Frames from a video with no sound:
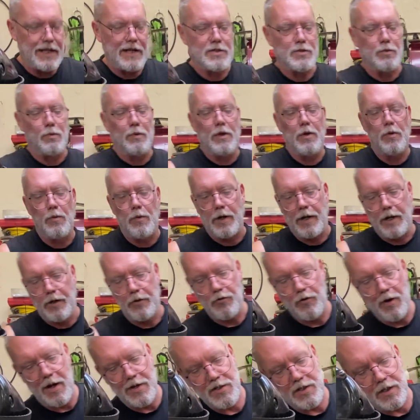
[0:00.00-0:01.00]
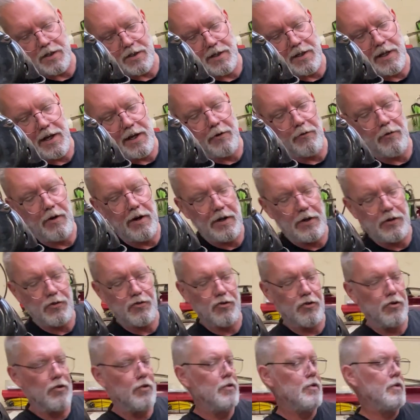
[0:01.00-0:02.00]
less wheel when I dress it to get it running
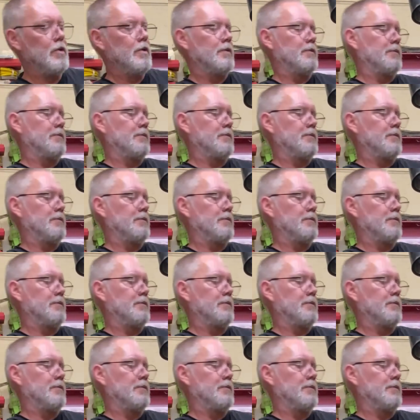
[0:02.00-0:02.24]
true.